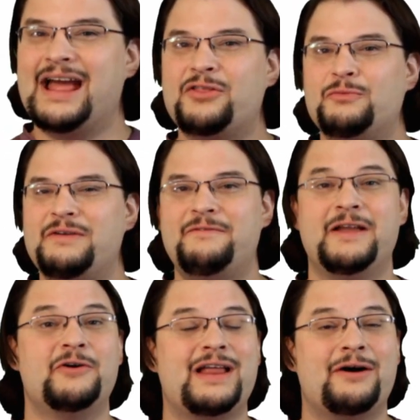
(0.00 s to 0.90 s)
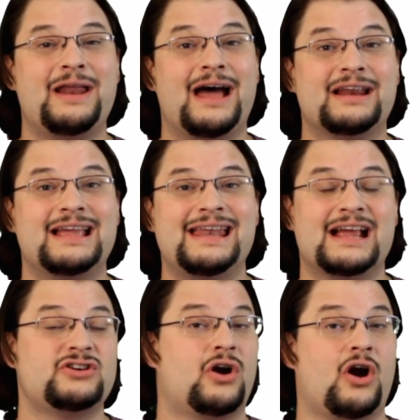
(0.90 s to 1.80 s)
Now that we've figured out how to
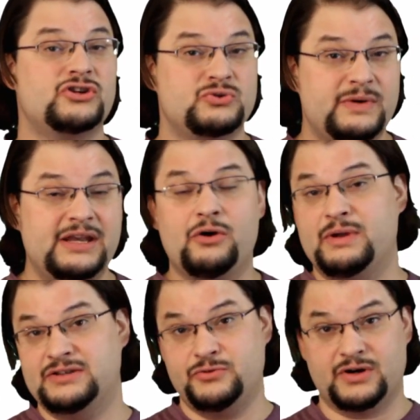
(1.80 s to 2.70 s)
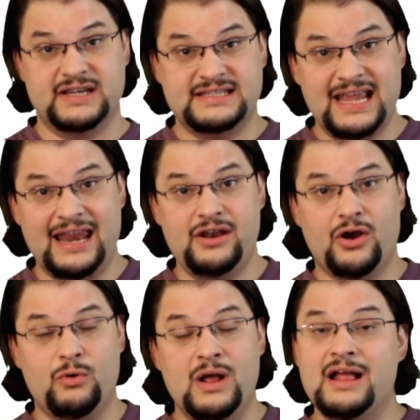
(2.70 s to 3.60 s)
connect our Arduino into our
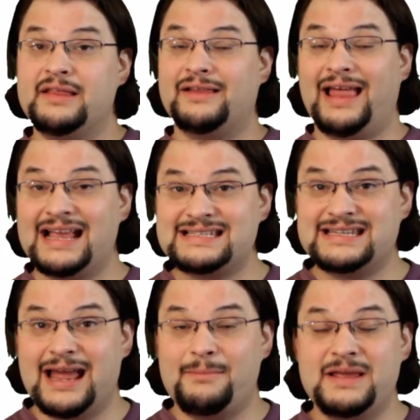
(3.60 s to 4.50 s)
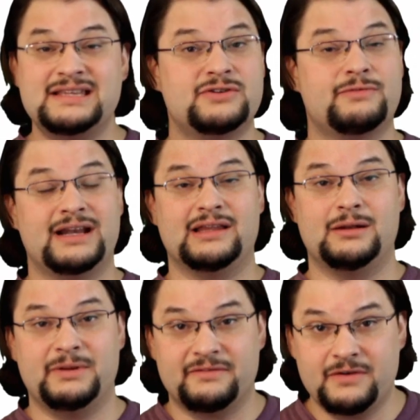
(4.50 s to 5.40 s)
Nintendo, the last step is to write a
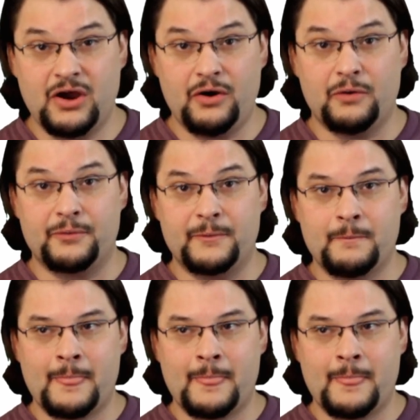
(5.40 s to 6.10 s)
little bit of code.